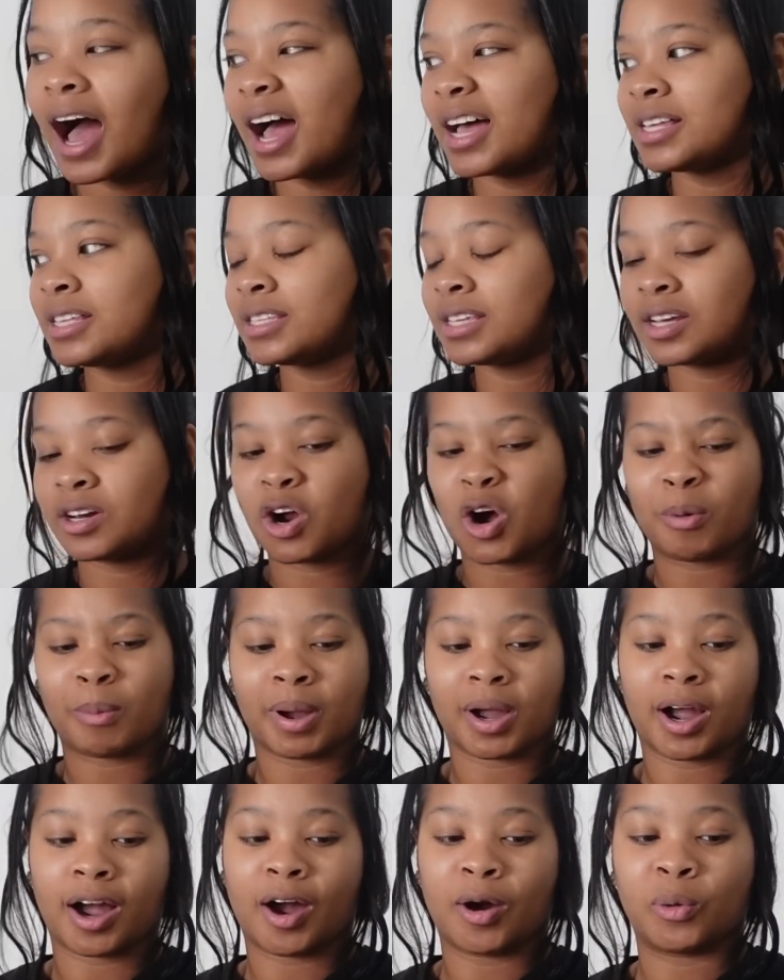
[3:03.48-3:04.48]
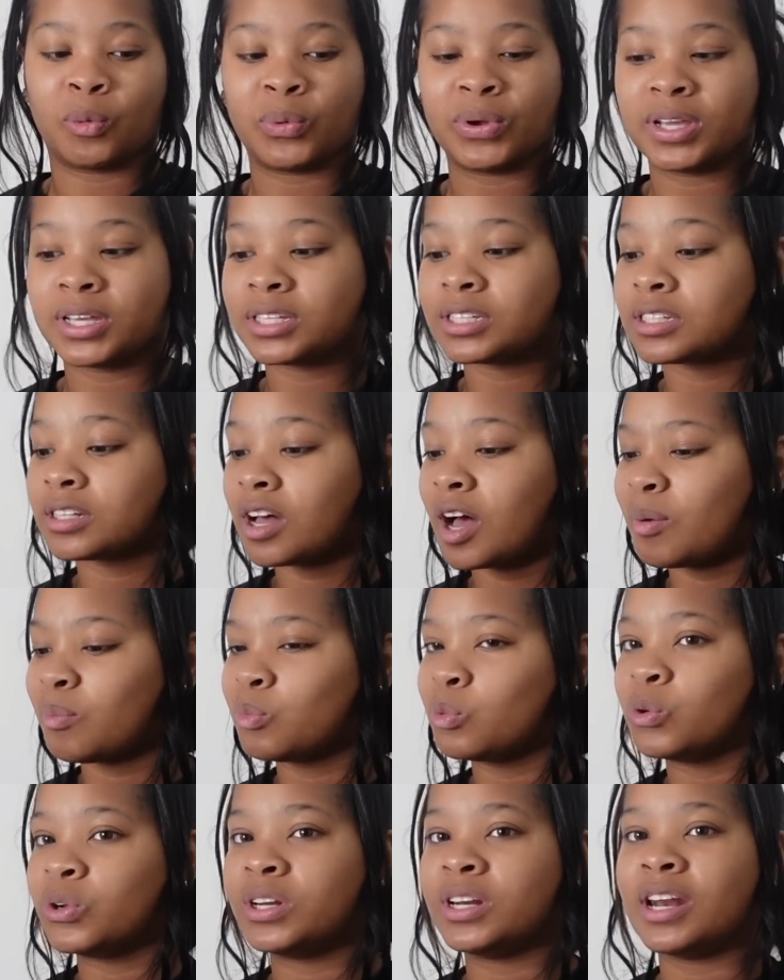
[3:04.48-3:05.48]
I said, oh my god,
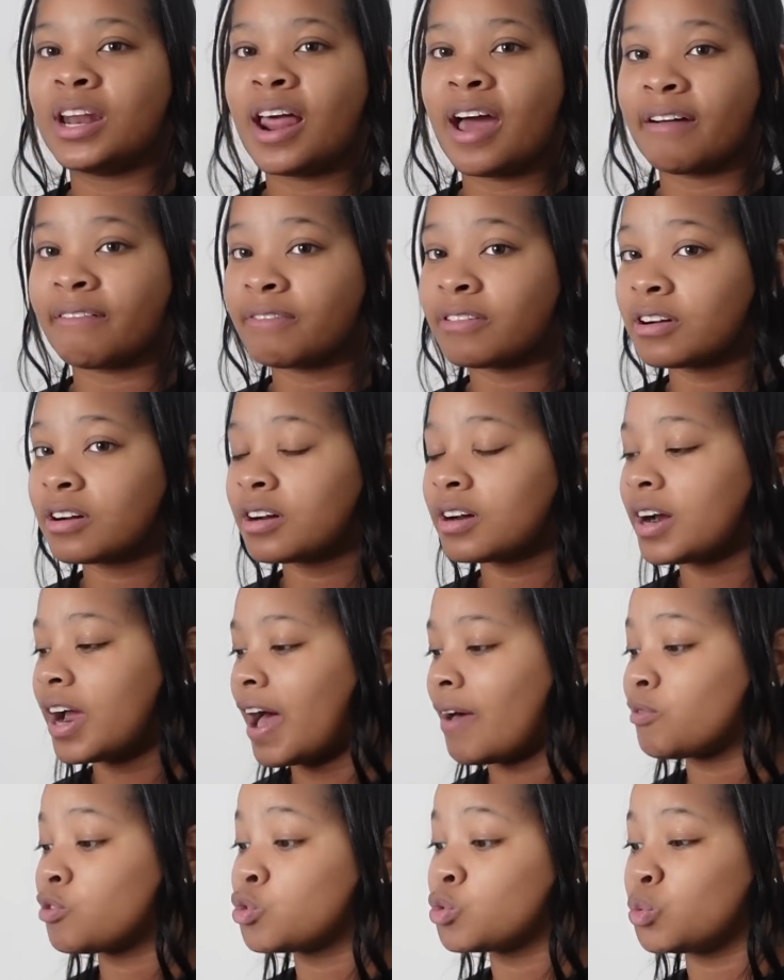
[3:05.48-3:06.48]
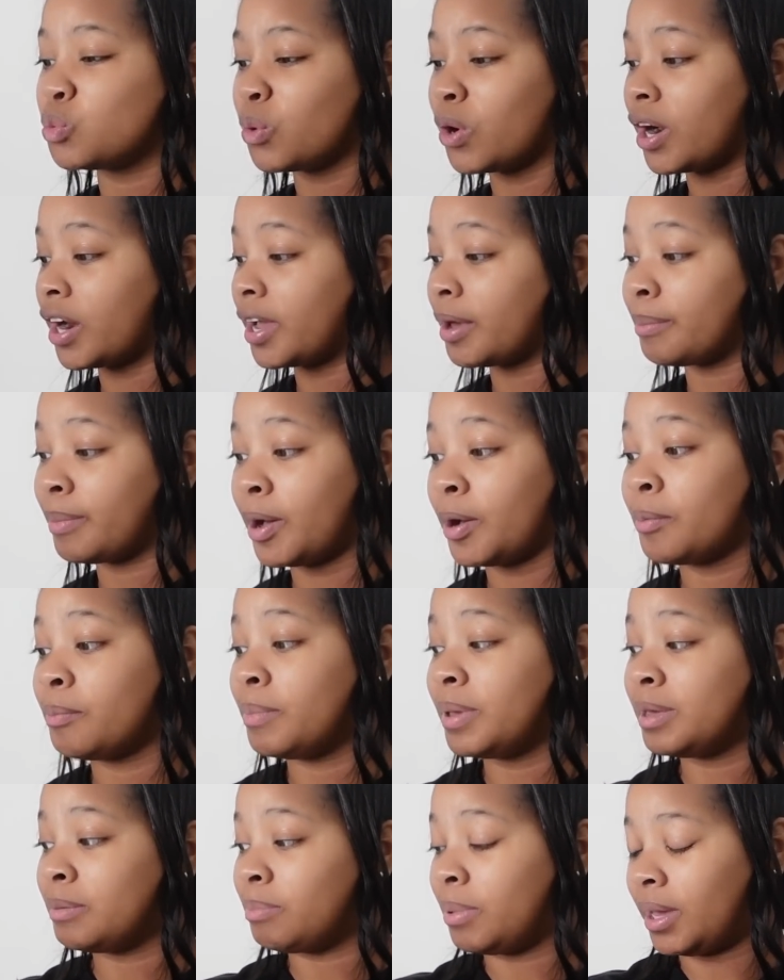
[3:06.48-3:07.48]
Wingstop will never have to worry about
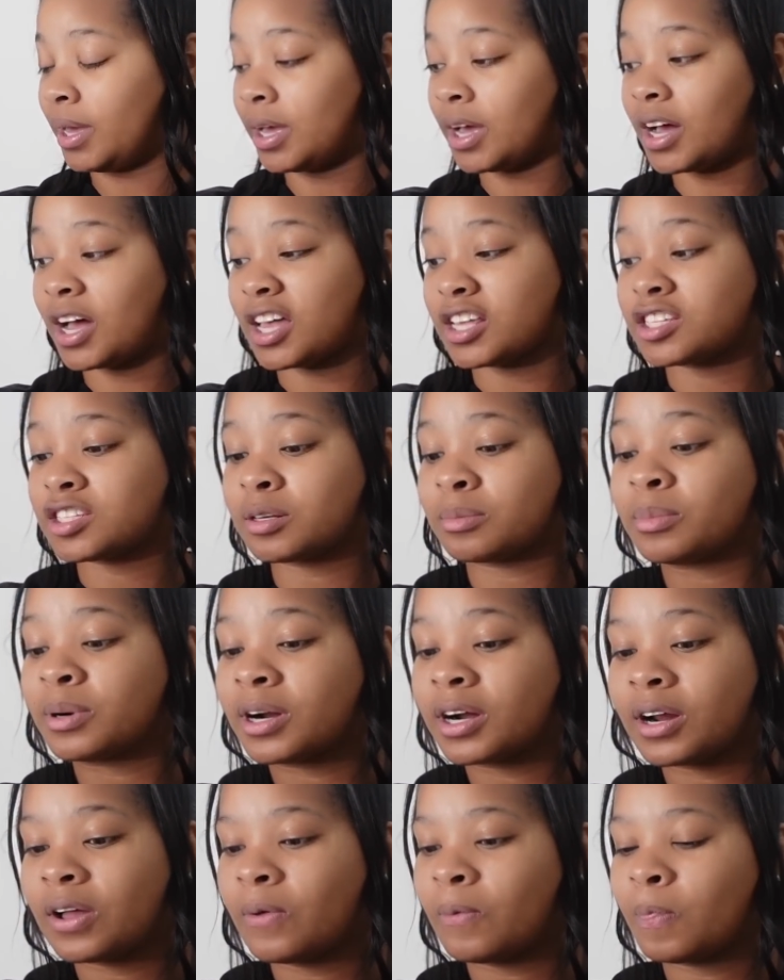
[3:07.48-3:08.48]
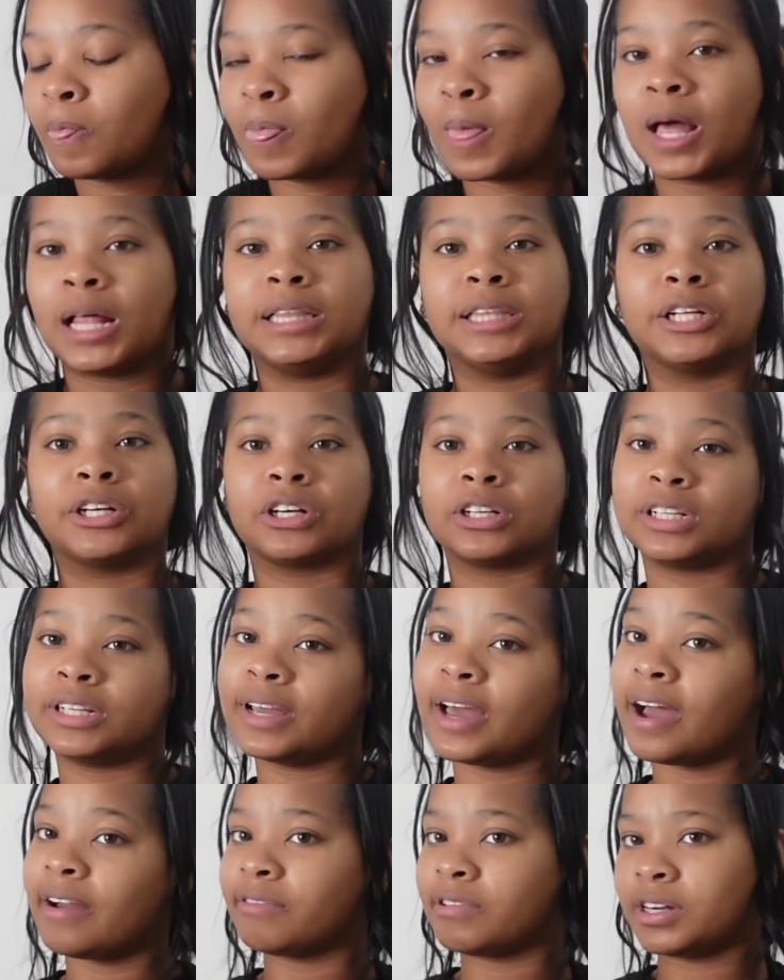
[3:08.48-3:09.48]
me being a customer
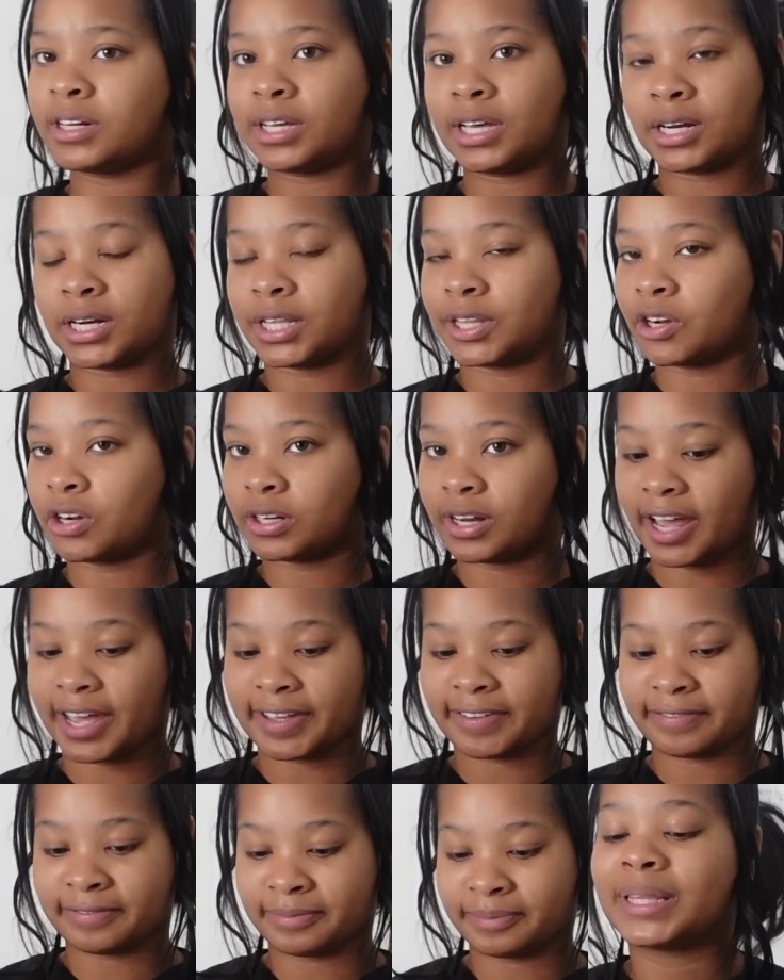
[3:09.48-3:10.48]
literally ever again in their life.